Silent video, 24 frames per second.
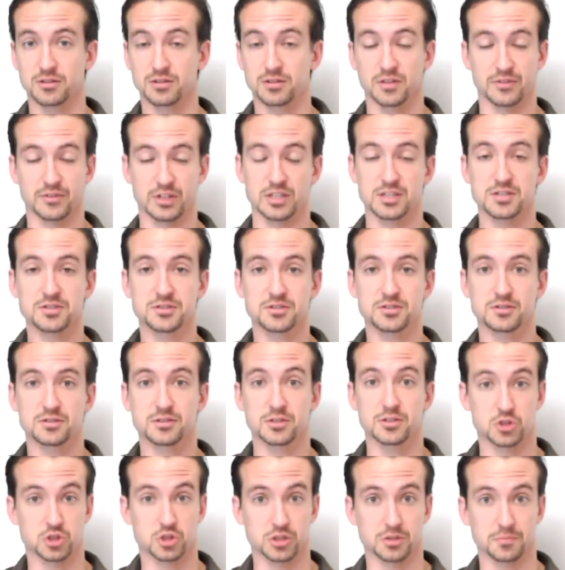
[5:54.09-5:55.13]
If it is,
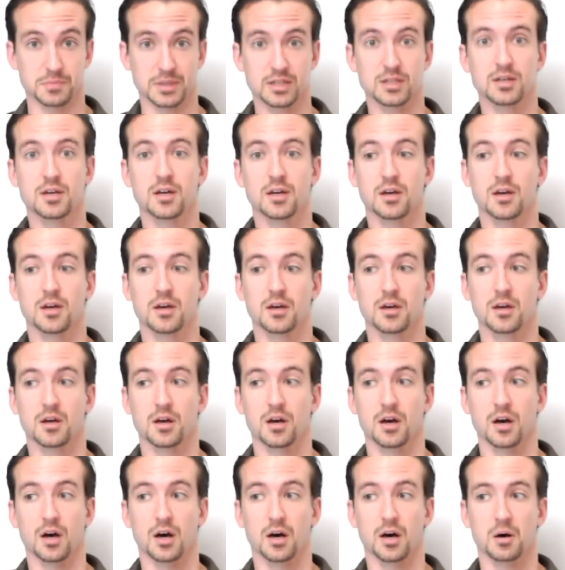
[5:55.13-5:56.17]
it shouldn't be.
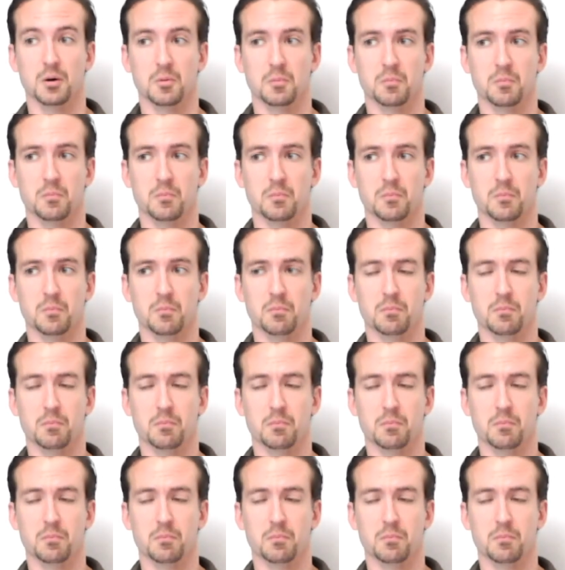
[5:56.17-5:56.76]
Um,